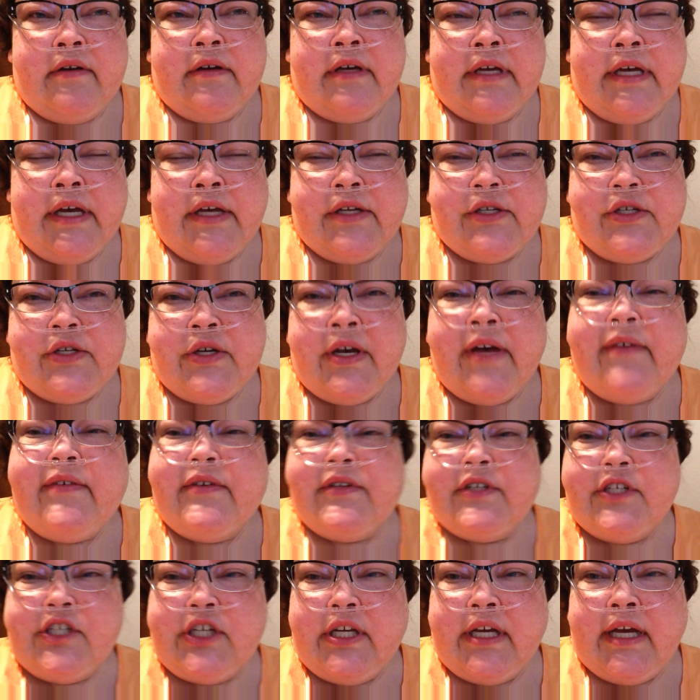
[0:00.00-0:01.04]
He goes, Do you have
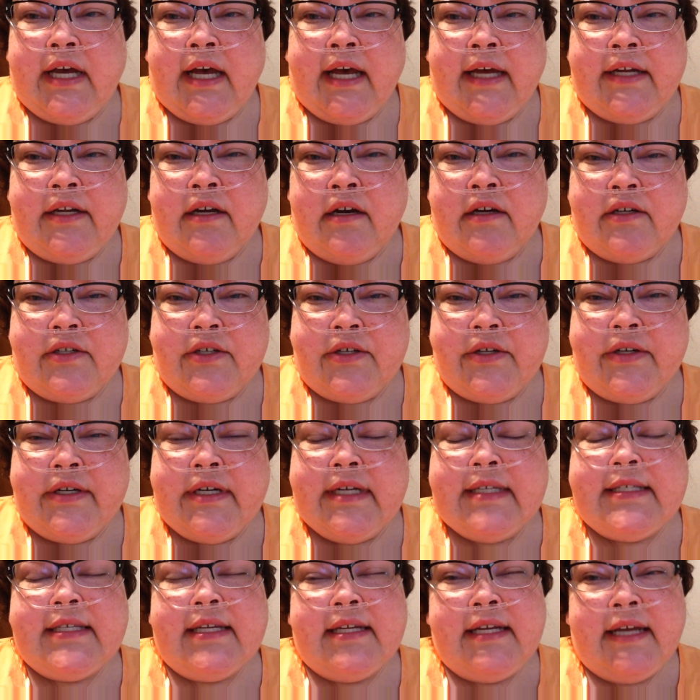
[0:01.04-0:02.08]
a GI doctor? And
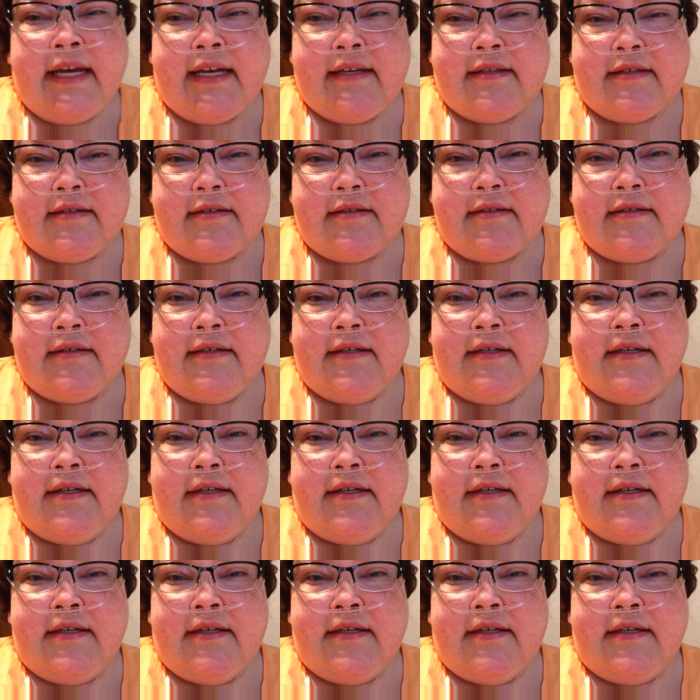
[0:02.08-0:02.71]
I said, Yes.